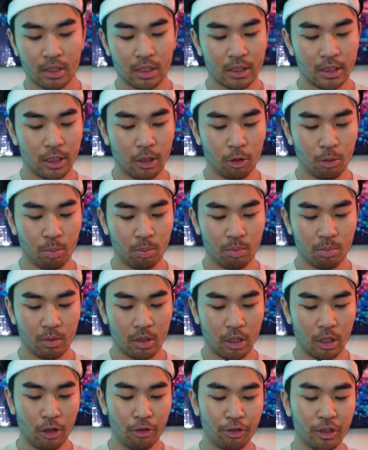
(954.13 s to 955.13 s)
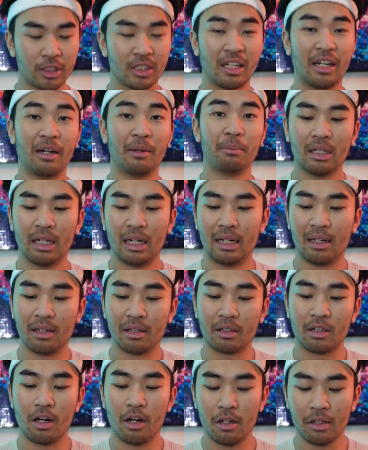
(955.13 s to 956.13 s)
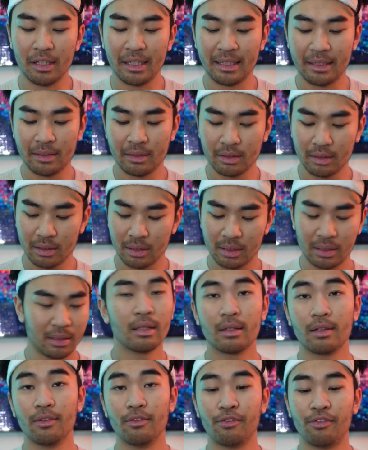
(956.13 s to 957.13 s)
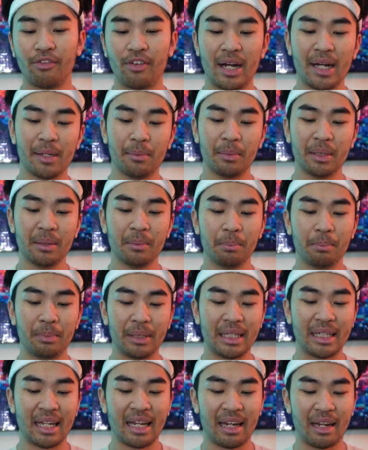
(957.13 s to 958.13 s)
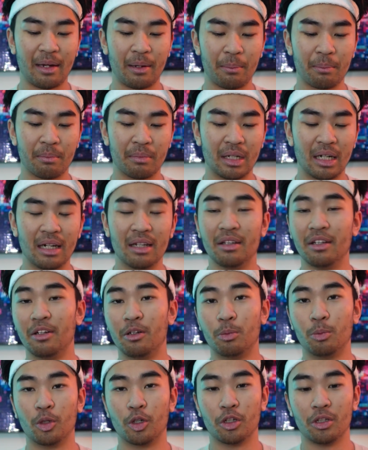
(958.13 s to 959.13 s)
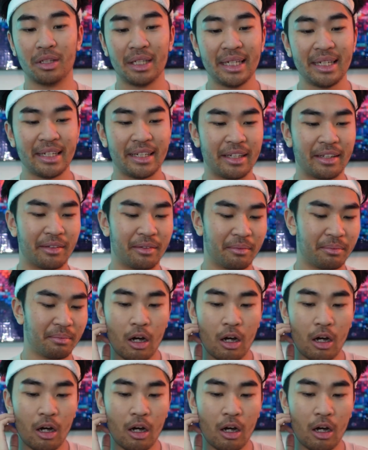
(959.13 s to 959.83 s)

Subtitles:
So over time, Colleen's confinement became a little more lenient.